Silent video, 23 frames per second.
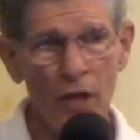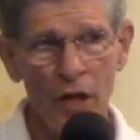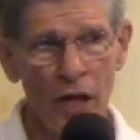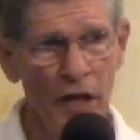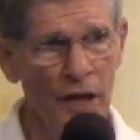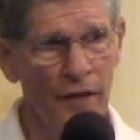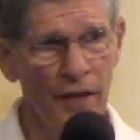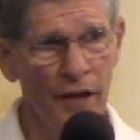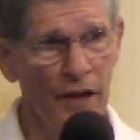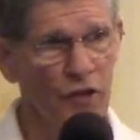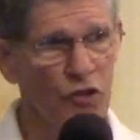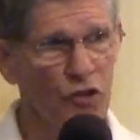
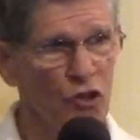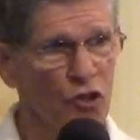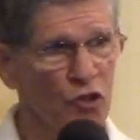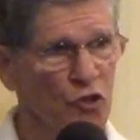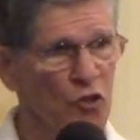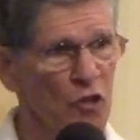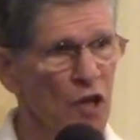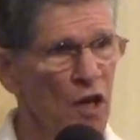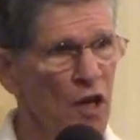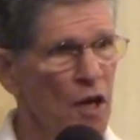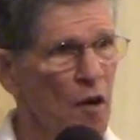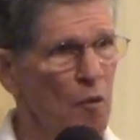And then
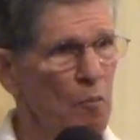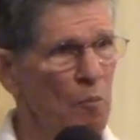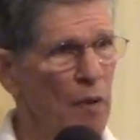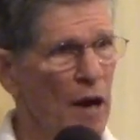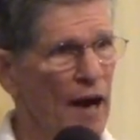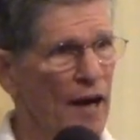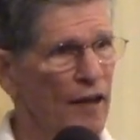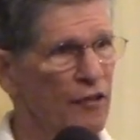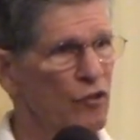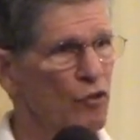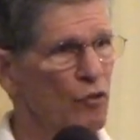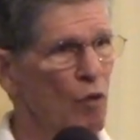just
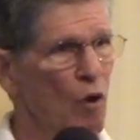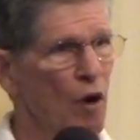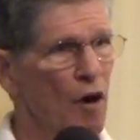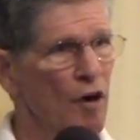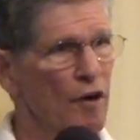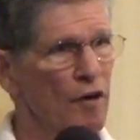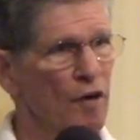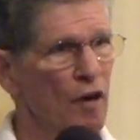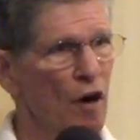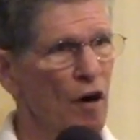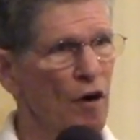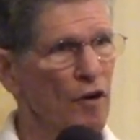back to
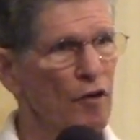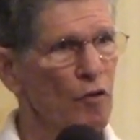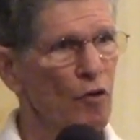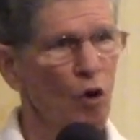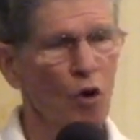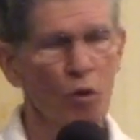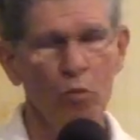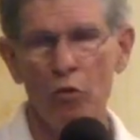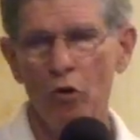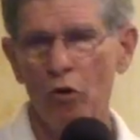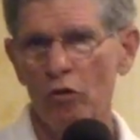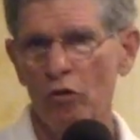our
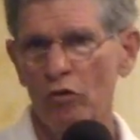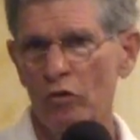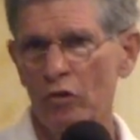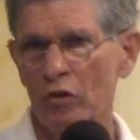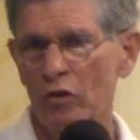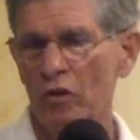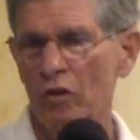normal